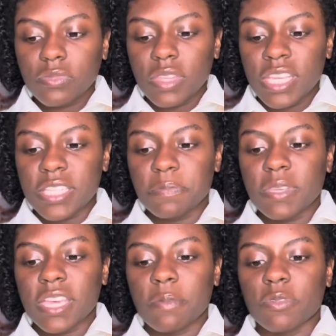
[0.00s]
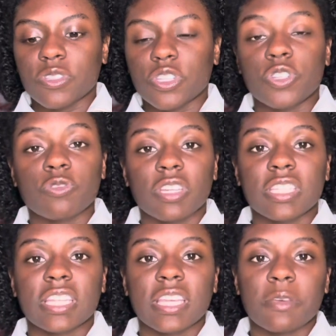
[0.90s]
is being able to
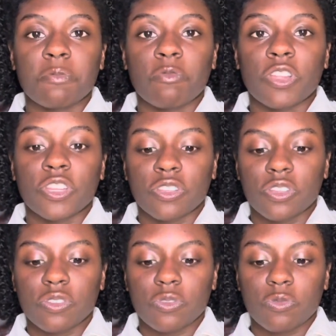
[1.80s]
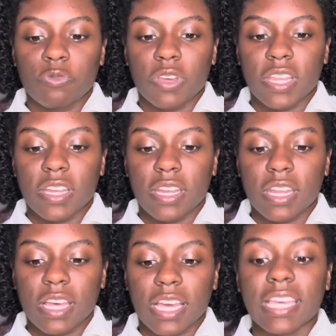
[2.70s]
trust Him when
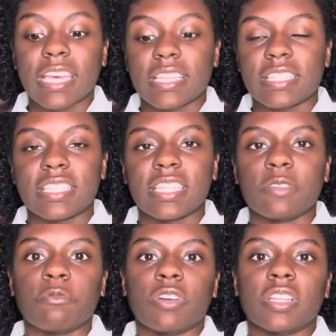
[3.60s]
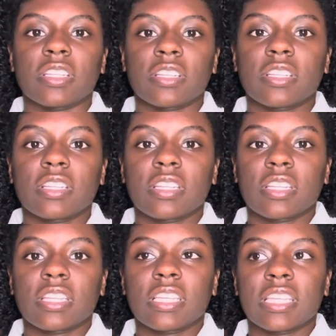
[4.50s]
I can't see what
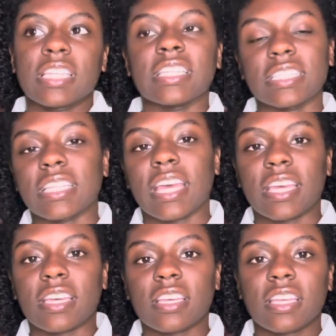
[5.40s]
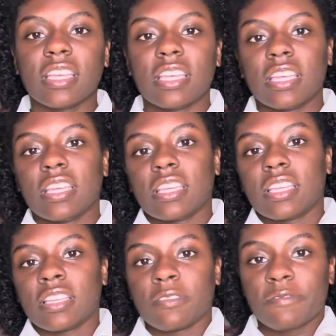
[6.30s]
He is saying
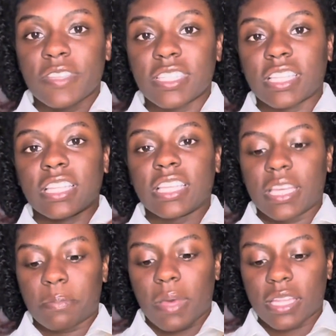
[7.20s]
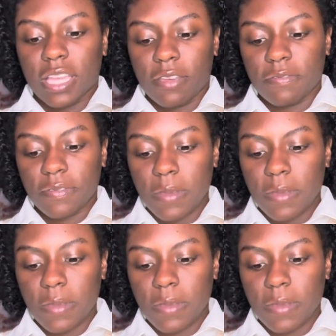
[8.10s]
physically in my life.